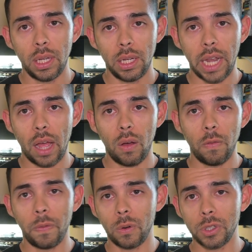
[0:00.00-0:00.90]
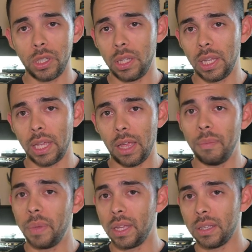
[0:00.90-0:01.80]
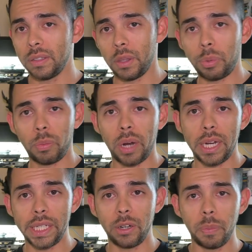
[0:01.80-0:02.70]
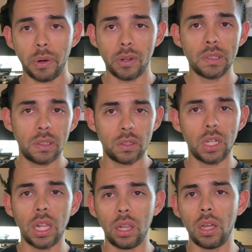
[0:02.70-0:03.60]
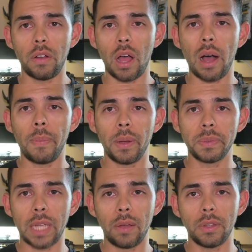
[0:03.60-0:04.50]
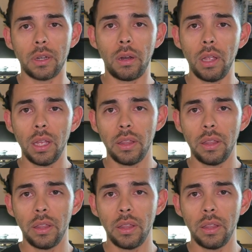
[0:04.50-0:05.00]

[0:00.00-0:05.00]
Now, unfortunately, again, because of the proprietary parts, there's not a lot of hop-ups out there.